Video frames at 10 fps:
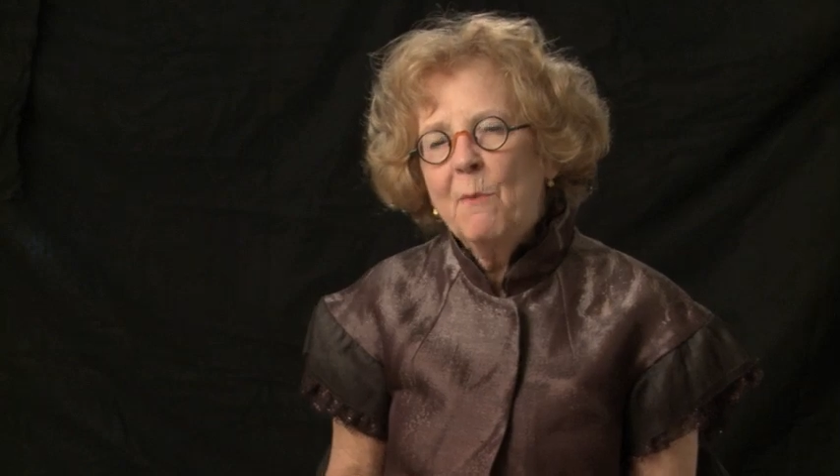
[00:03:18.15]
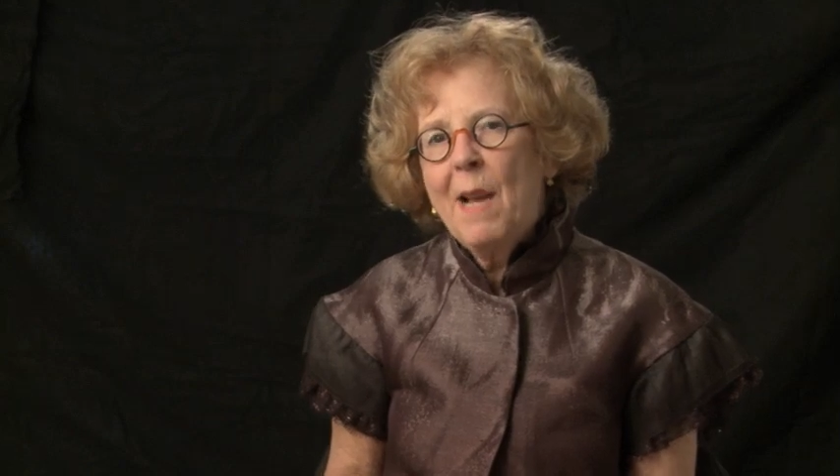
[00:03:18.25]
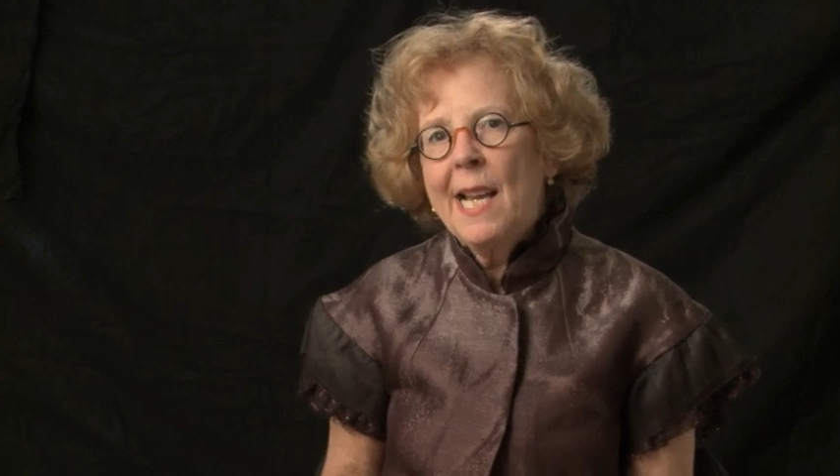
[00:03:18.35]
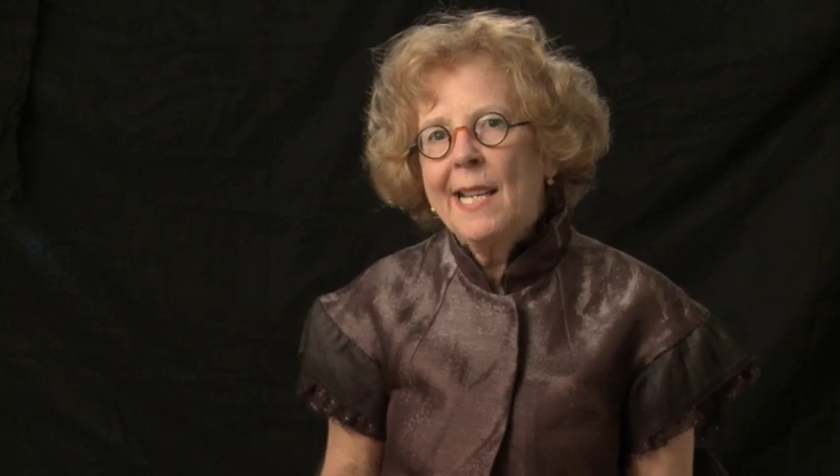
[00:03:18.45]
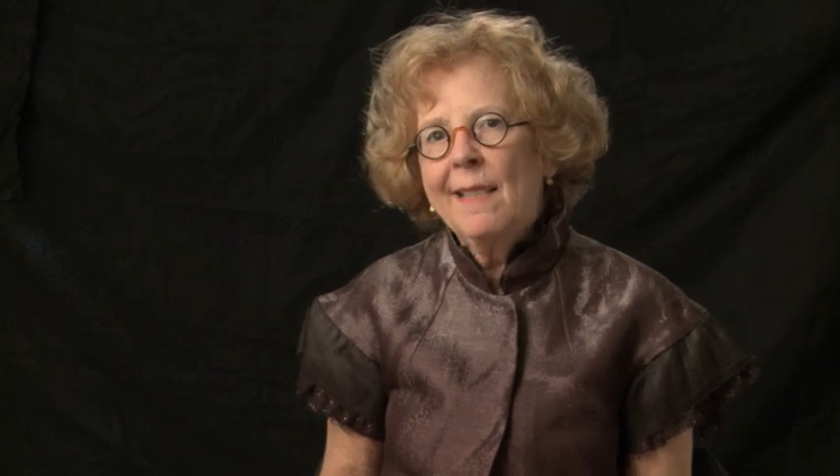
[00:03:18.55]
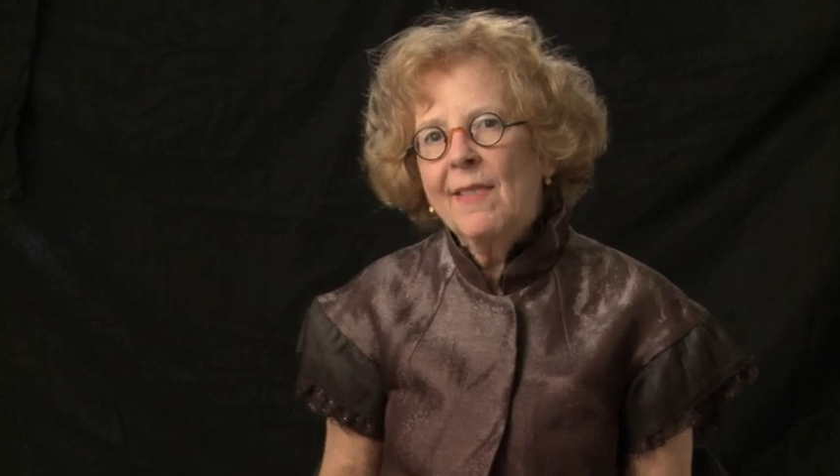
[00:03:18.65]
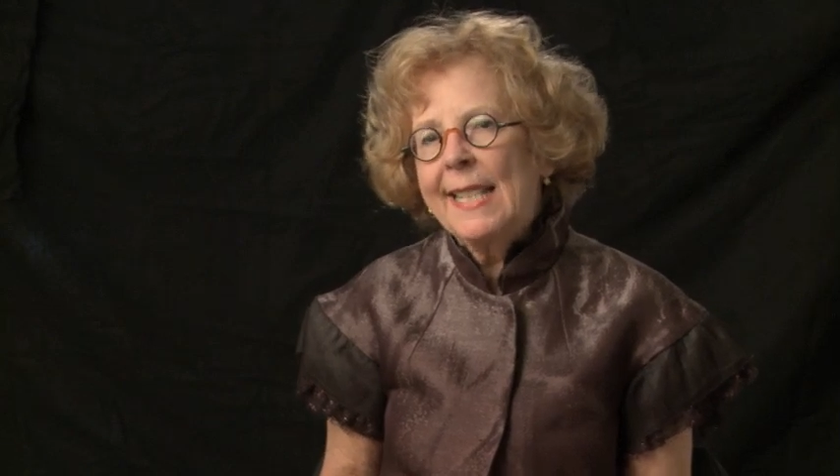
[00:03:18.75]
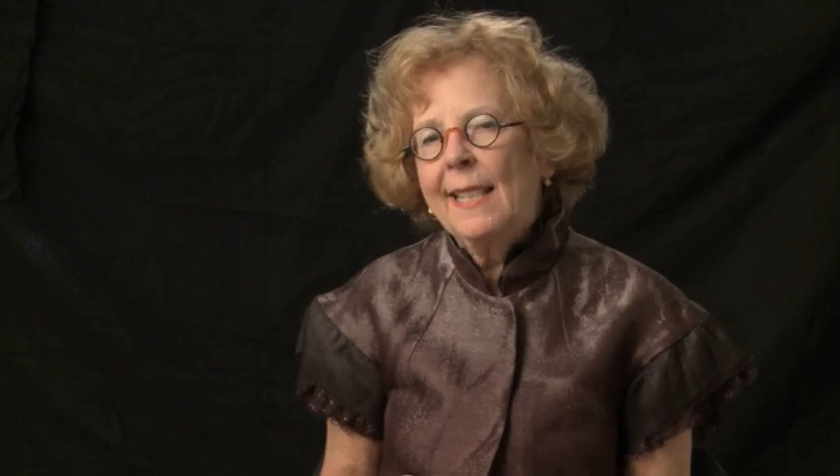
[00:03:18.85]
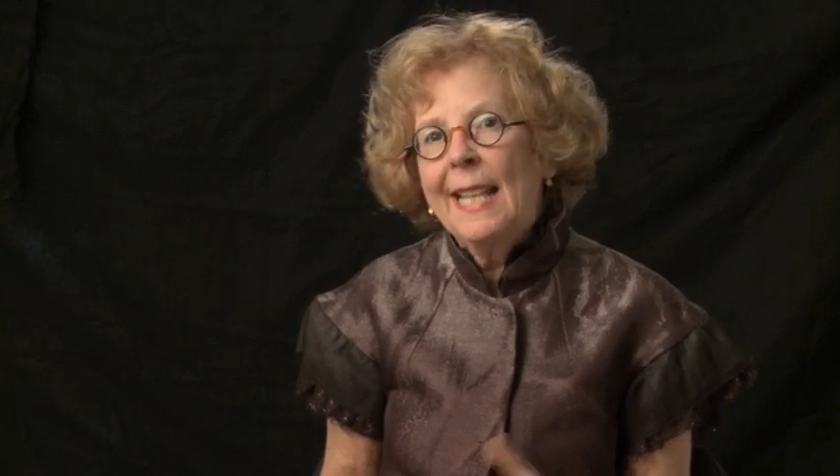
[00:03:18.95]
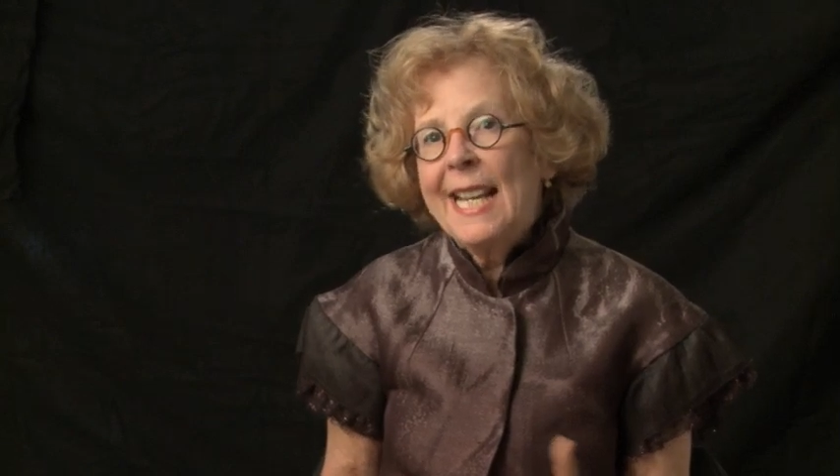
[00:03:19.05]
my
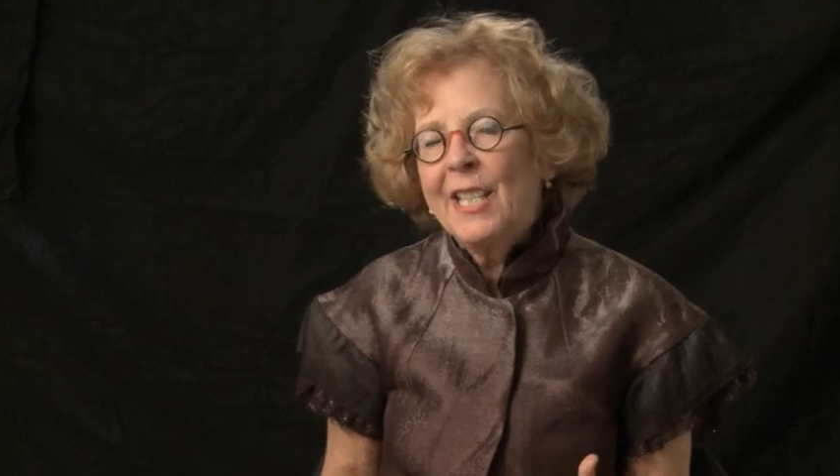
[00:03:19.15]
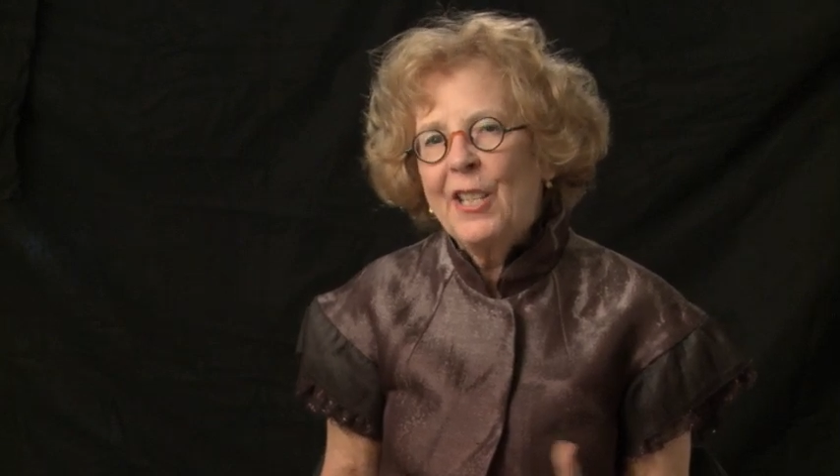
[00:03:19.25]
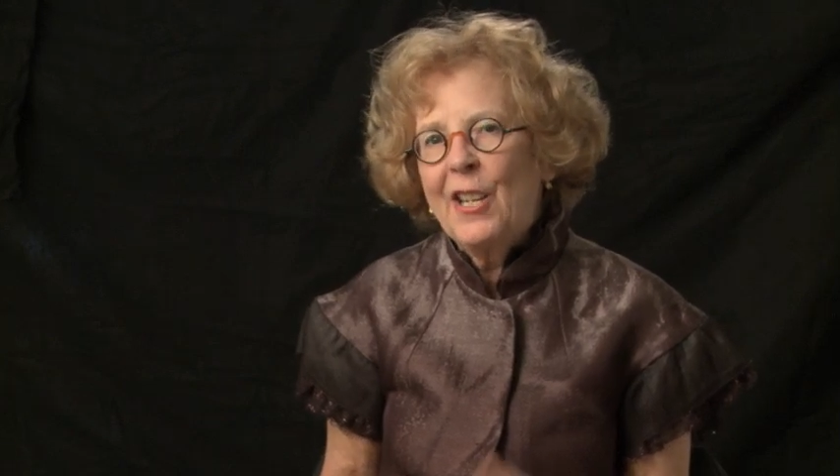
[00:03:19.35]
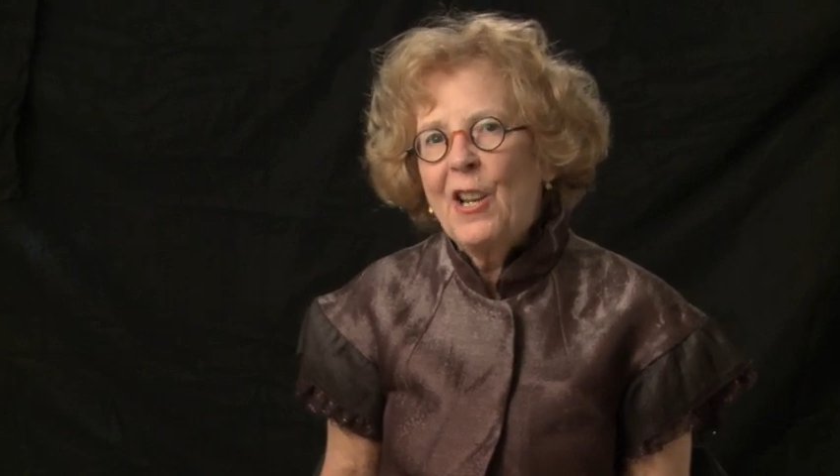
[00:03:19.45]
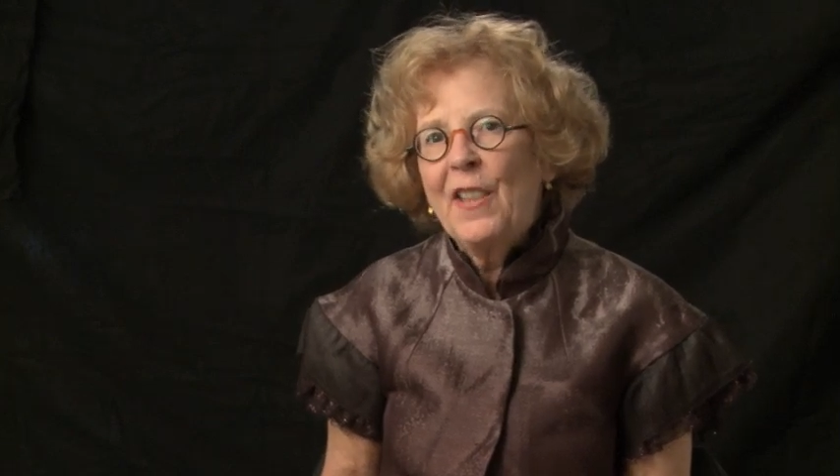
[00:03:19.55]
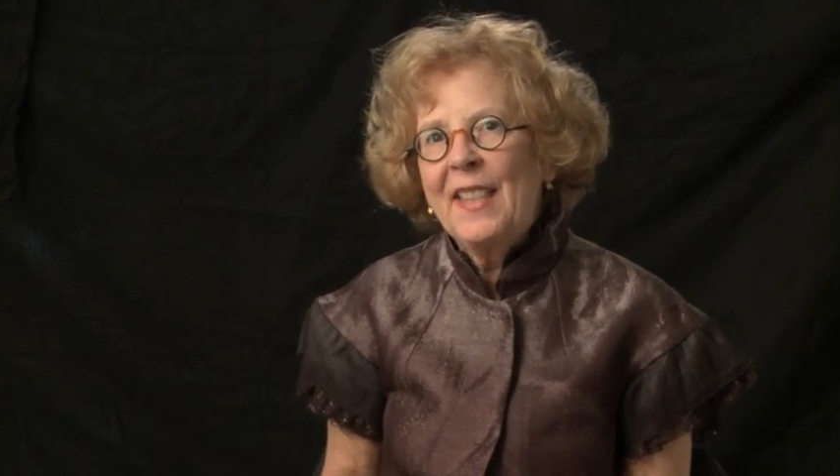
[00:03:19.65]
selection on